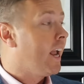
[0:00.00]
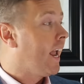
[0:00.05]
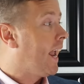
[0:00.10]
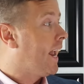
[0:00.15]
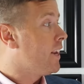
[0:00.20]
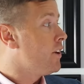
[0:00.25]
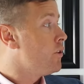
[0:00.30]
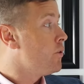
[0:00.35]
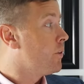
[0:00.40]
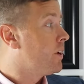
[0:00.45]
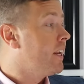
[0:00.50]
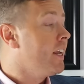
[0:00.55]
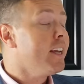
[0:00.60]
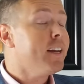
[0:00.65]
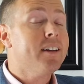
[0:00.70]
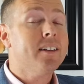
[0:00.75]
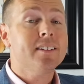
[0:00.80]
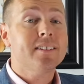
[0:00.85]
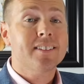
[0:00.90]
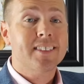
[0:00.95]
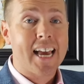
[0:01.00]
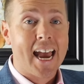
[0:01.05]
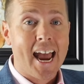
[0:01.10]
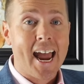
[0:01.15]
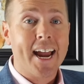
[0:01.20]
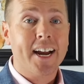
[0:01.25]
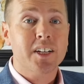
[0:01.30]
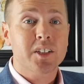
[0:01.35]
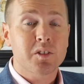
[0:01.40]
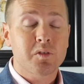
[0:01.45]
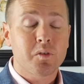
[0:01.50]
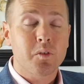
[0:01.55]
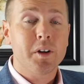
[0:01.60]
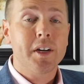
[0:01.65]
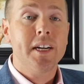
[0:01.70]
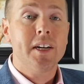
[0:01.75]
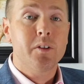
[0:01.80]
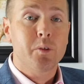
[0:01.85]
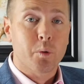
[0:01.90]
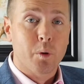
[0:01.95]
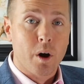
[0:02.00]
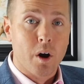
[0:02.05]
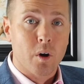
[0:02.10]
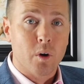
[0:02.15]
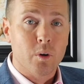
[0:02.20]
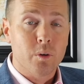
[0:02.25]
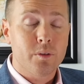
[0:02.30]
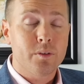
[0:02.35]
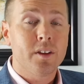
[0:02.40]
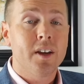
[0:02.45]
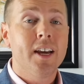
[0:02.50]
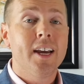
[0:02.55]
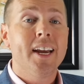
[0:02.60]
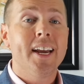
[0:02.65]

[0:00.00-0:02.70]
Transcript: and you get tax-free growth